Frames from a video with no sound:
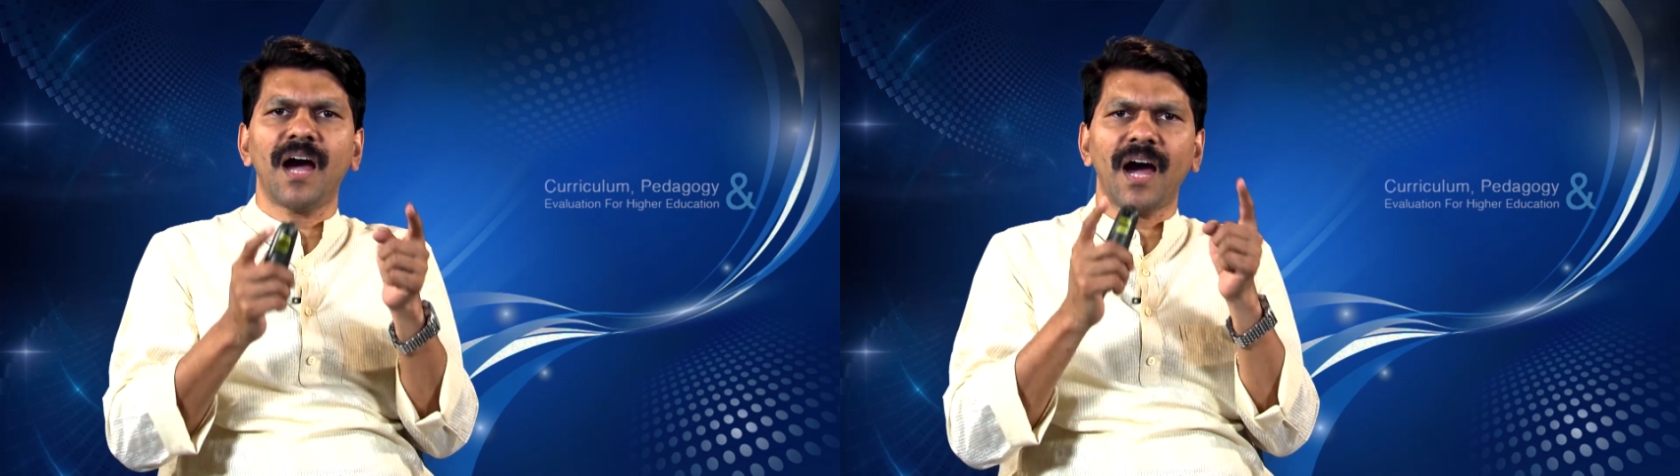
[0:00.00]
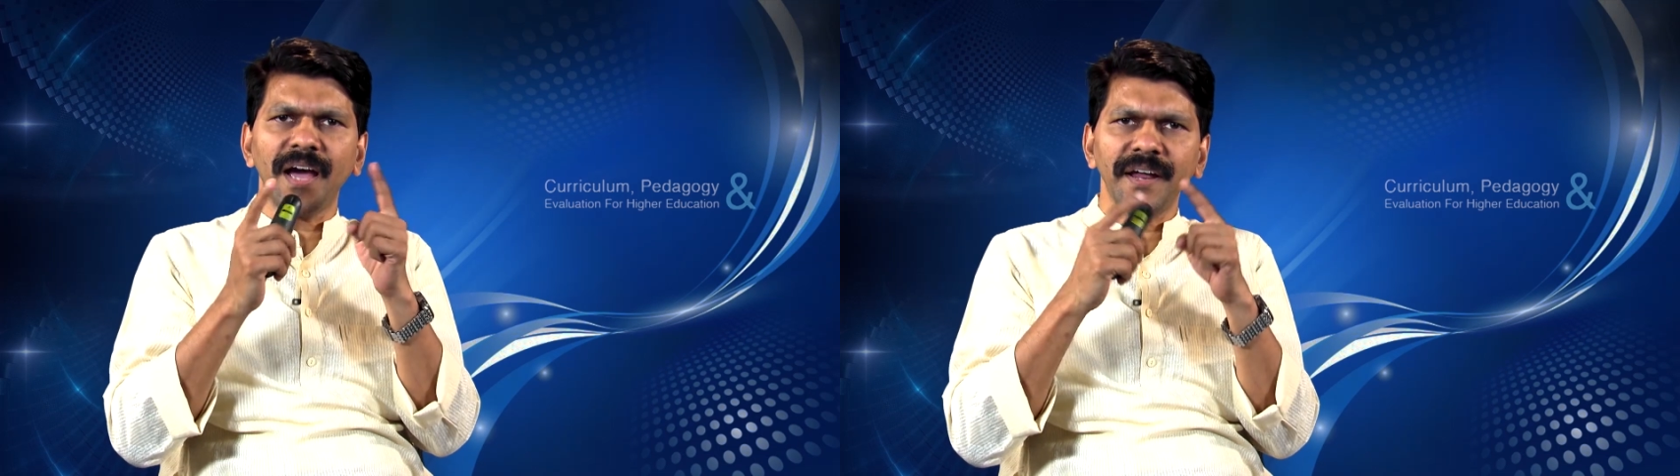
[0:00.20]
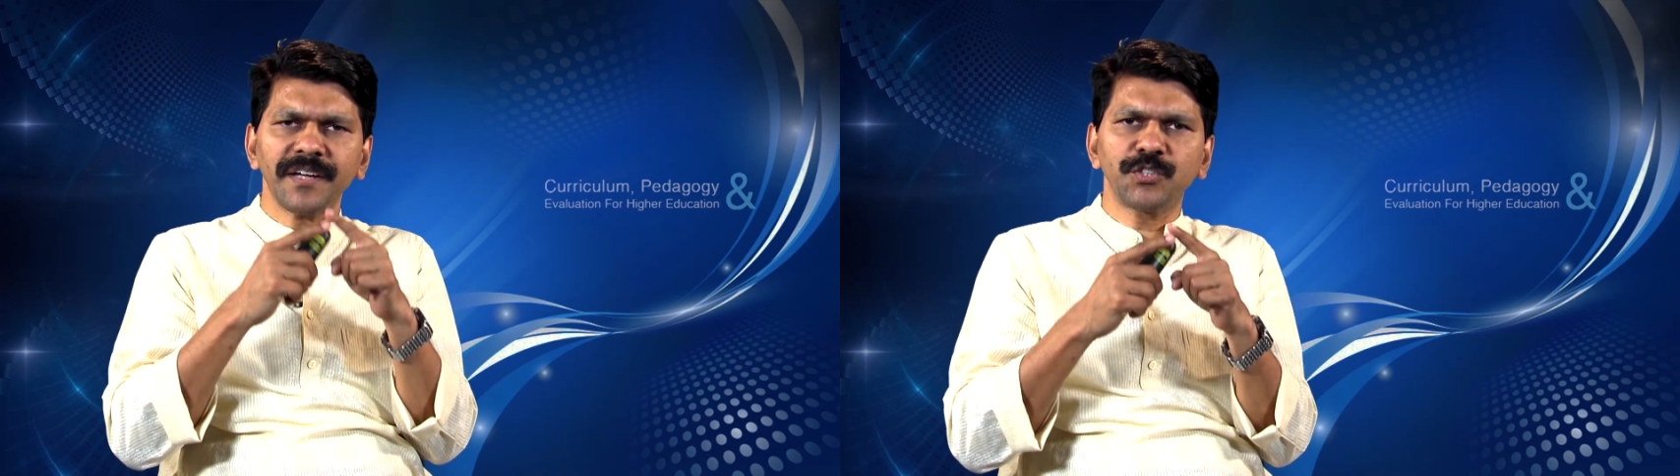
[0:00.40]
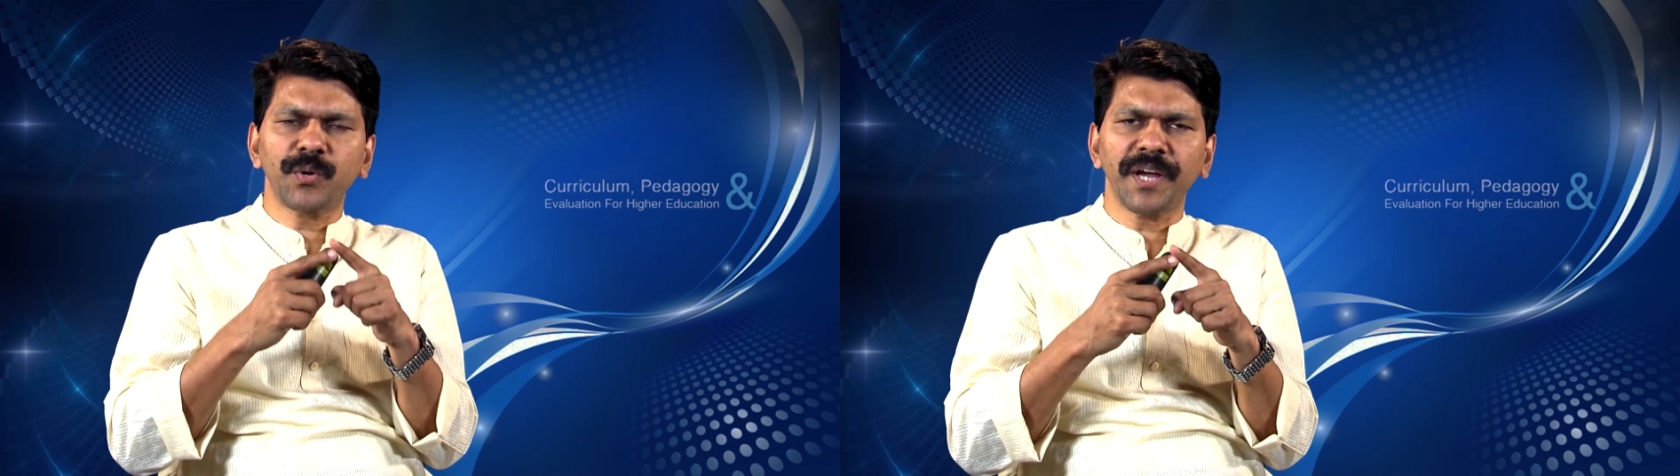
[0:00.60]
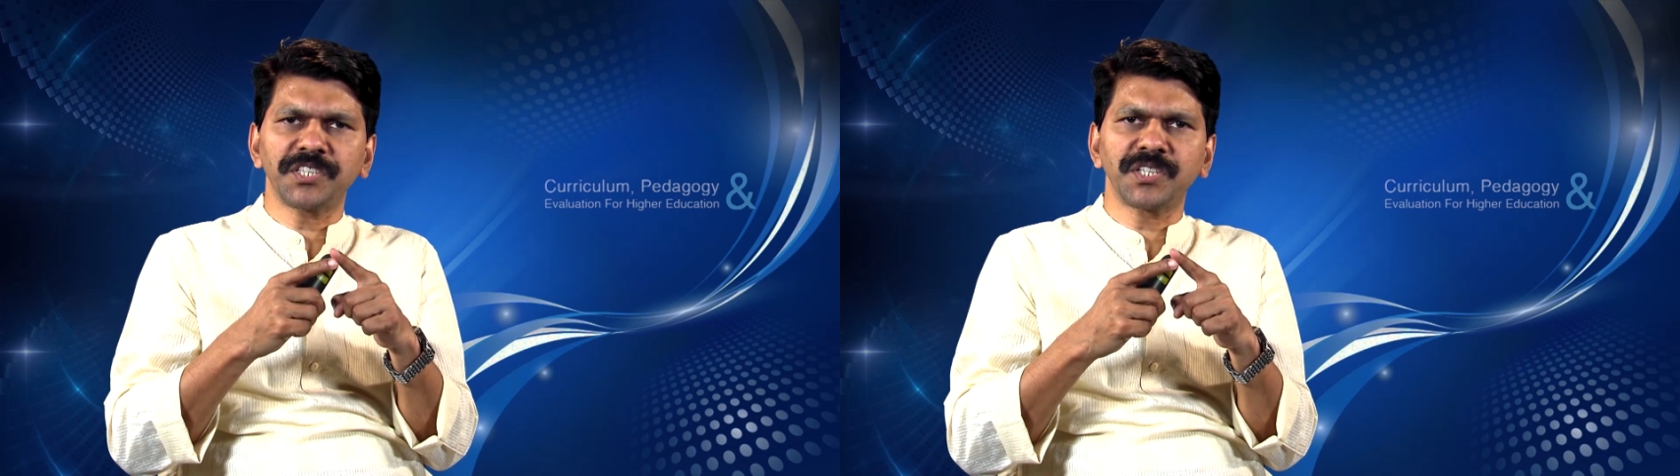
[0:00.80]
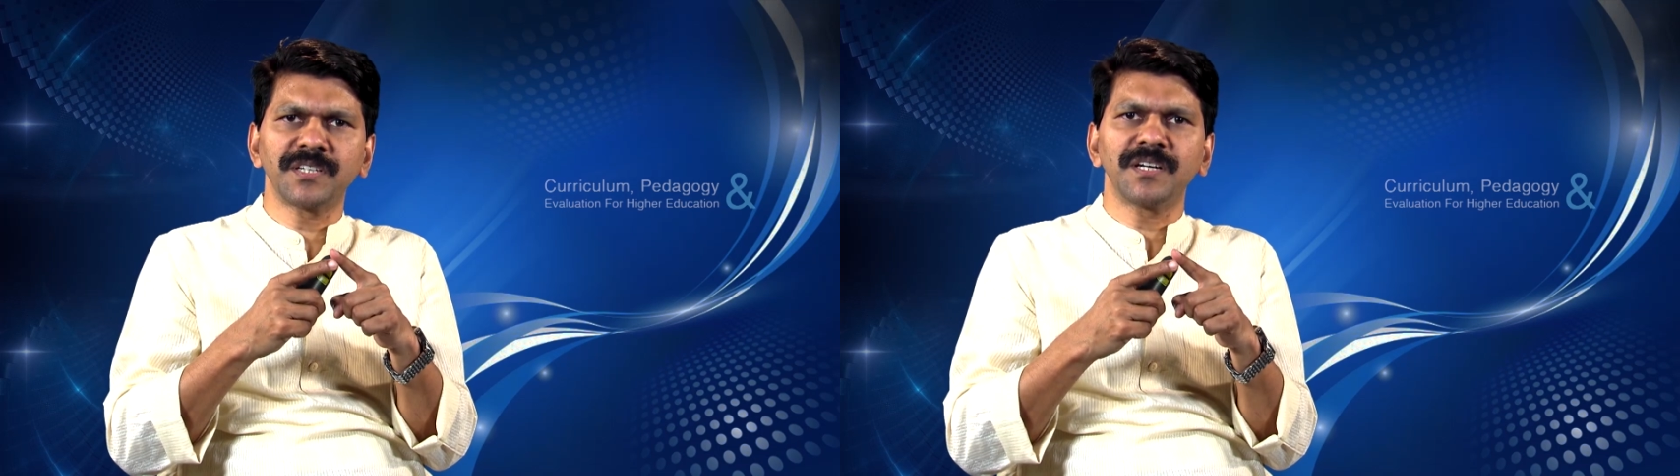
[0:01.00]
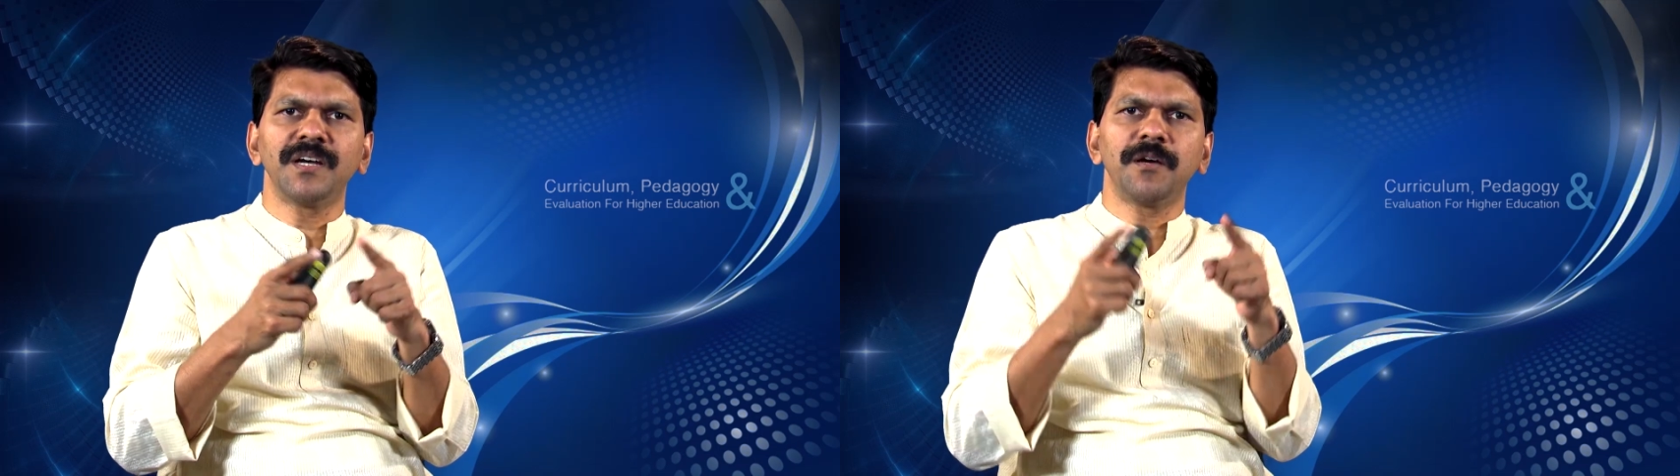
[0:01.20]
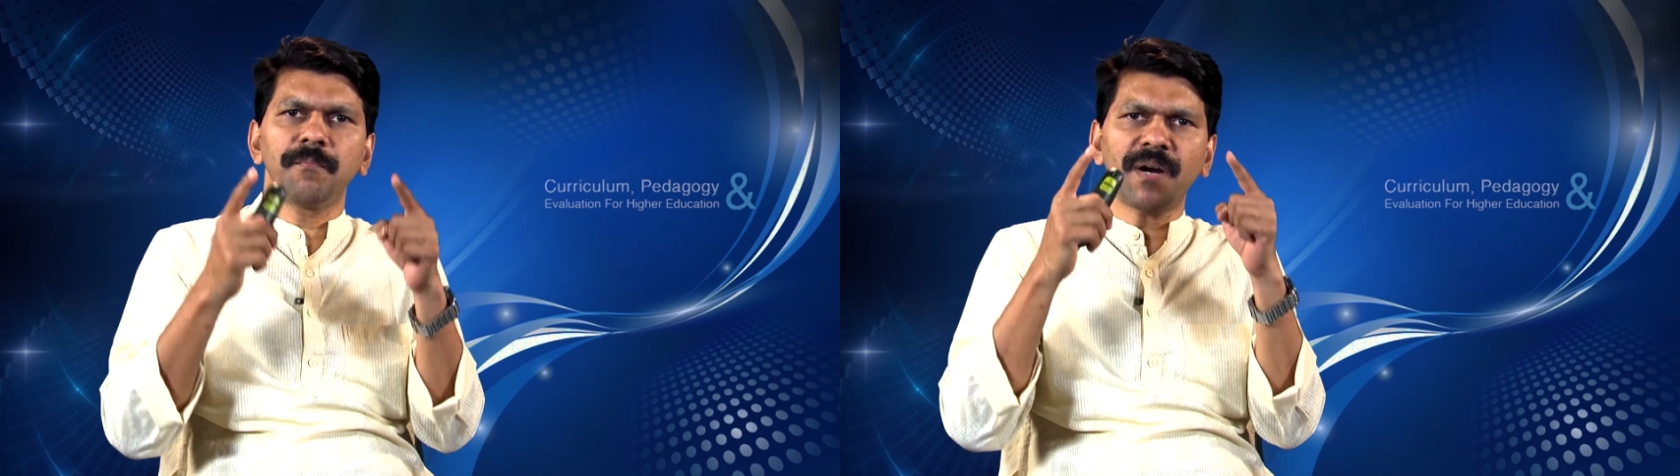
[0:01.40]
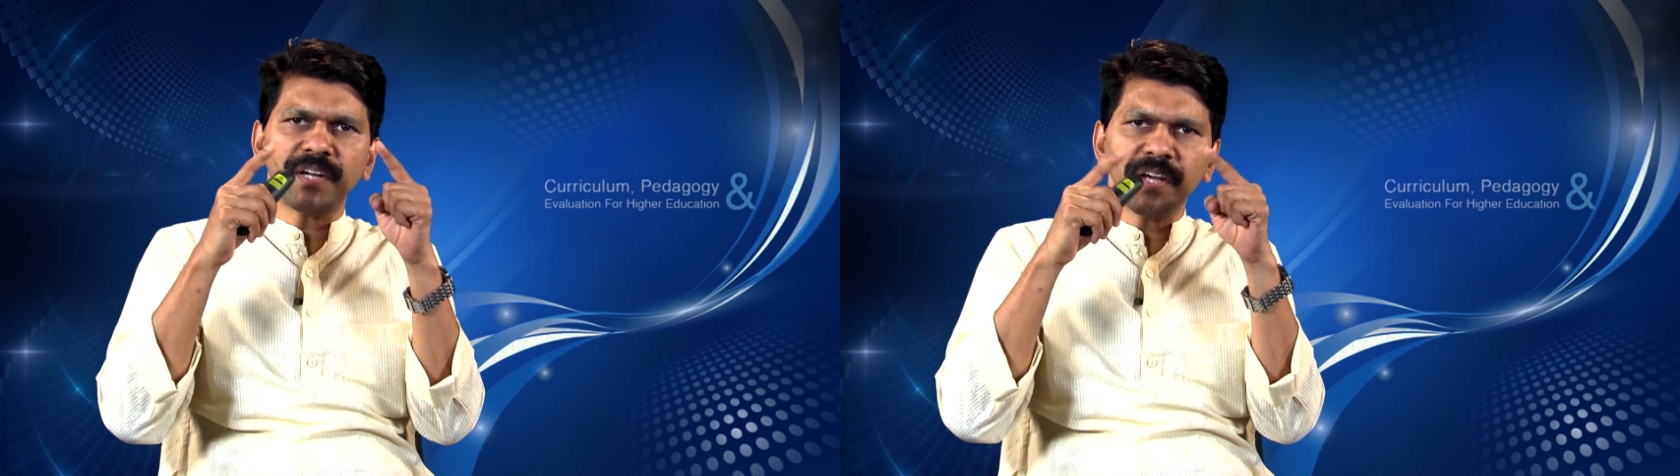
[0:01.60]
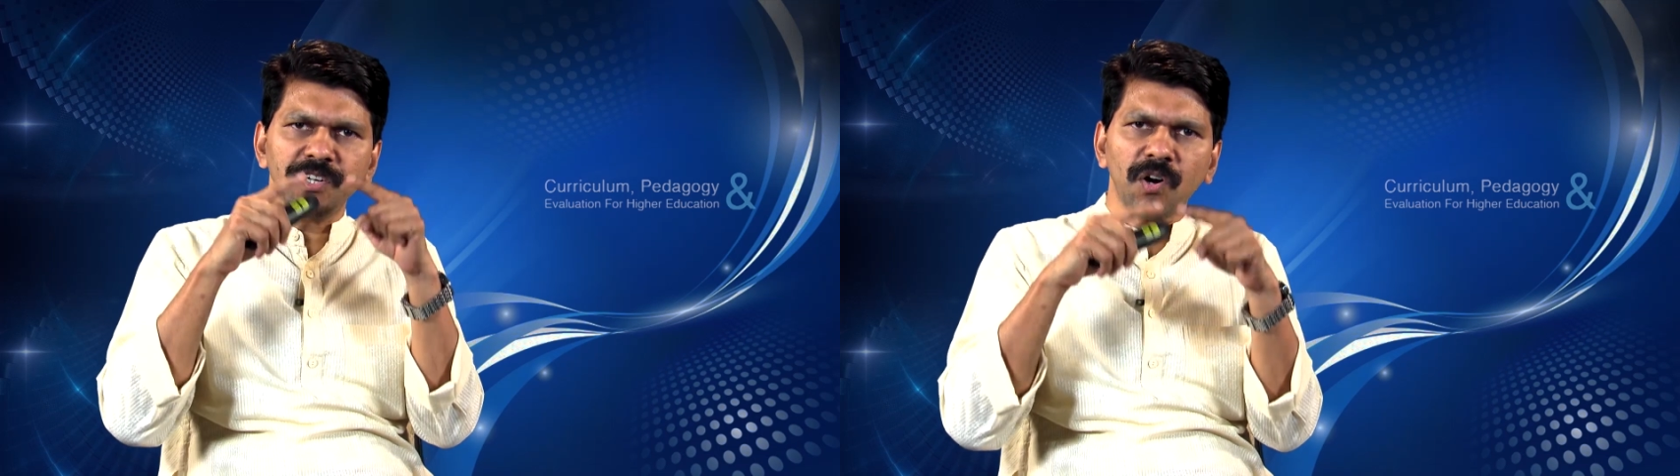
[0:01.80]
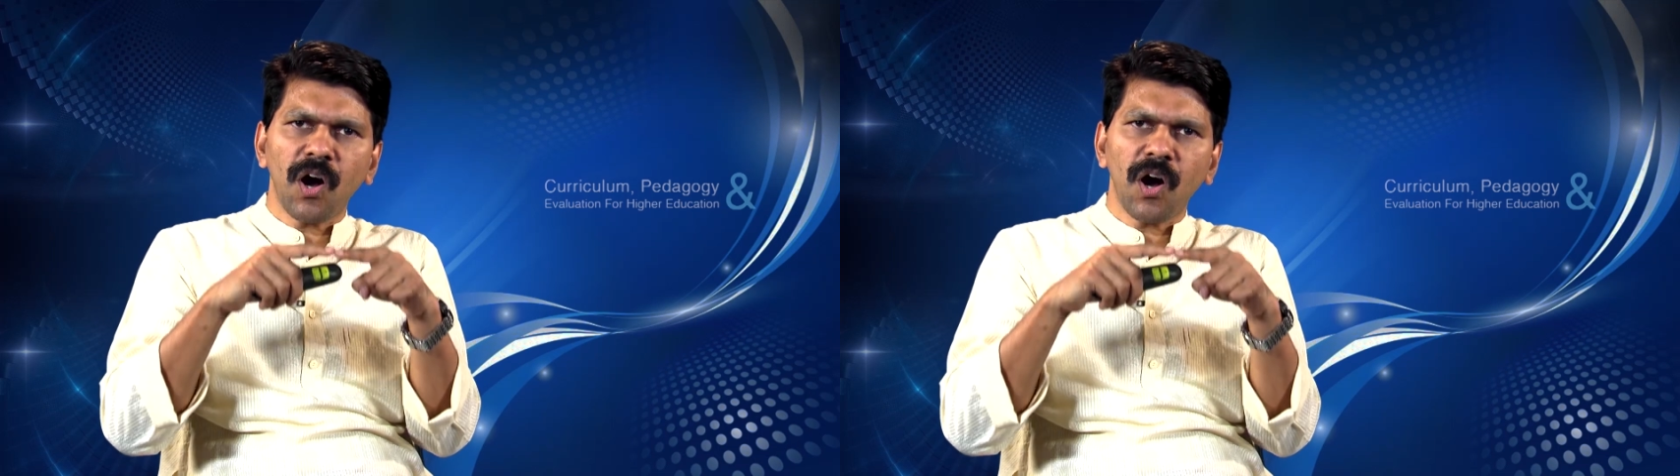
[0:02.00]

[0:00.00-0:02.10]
higher education but it